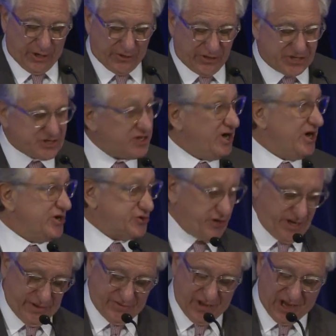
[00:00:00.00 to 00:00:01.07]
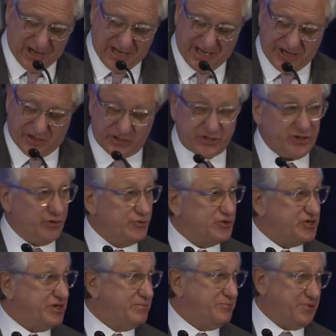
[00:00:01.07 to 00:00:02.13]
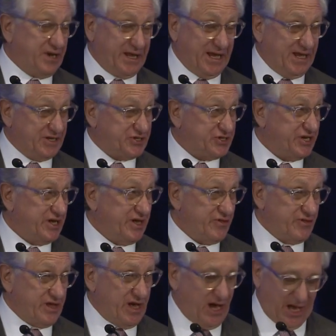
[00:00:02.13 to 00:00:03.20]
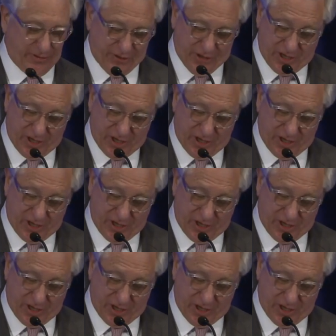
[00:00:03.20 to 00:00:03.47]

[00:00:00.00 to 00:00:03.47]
This cadre of young leaders, known simply as the Other